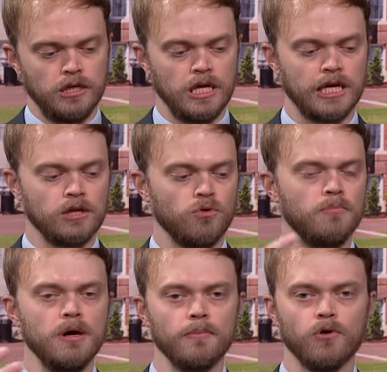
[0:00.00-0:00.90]
it can
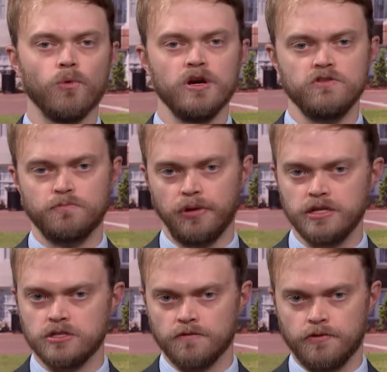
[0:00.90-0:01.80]
remember where you've
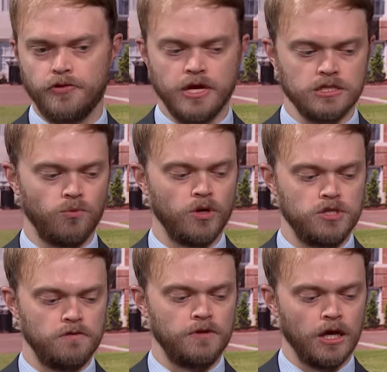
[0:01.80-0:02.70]
placed different things and
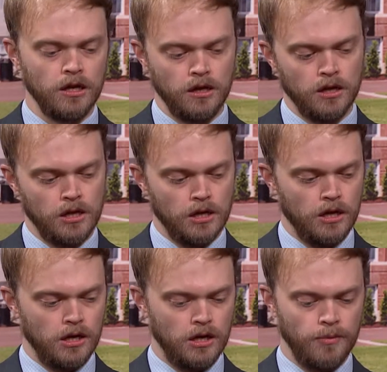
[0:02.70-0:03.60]
what you've done.
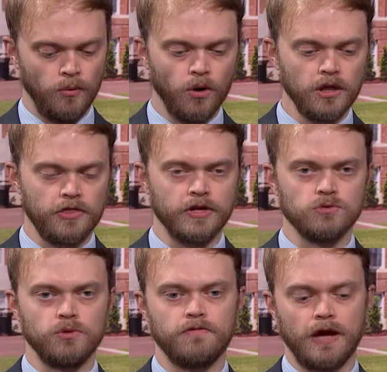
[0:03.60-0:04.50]
And one of the
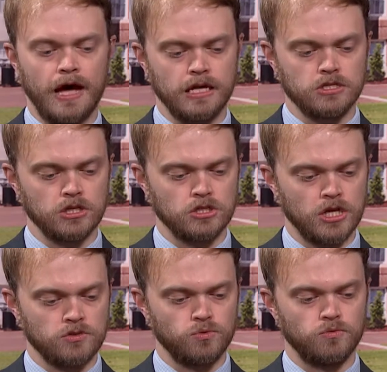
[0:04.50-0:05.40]
things we've had
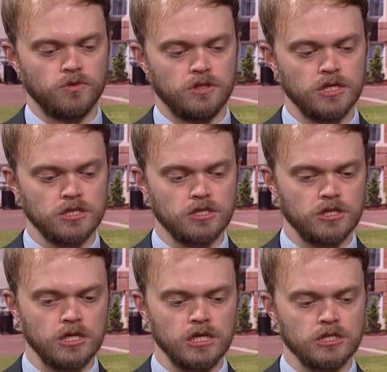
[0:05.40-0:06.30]
success with this
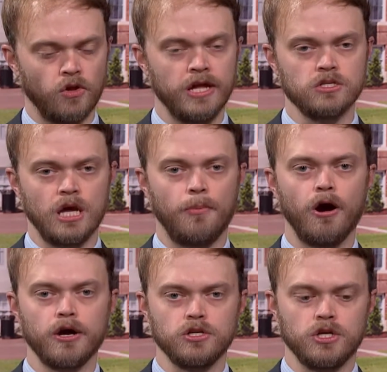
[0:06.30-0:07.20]
is Landscape
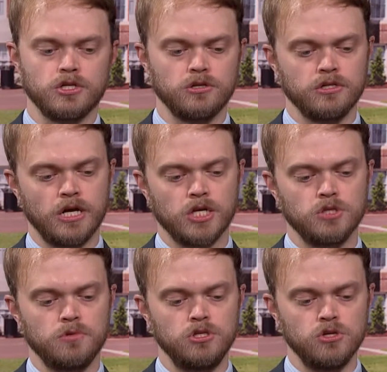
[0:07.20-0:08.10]
Architecture has
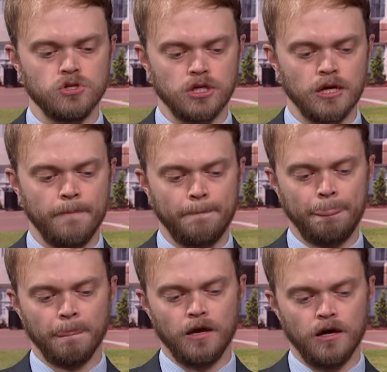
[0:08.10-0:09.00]
actually been using it.
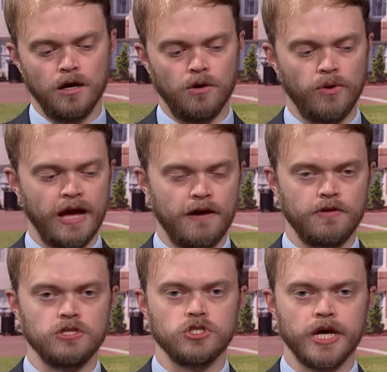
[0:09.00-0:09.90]
We have
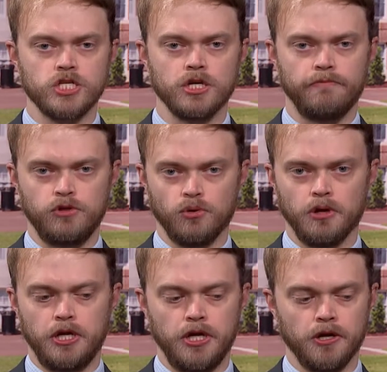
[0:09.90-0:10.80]
a SketchUp
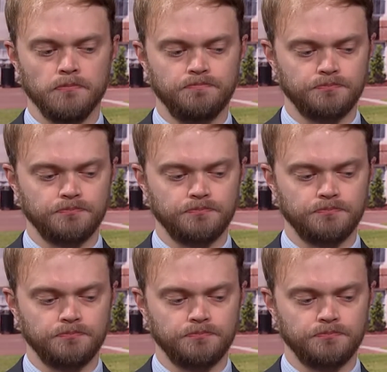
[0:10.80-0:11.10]
viewer in here,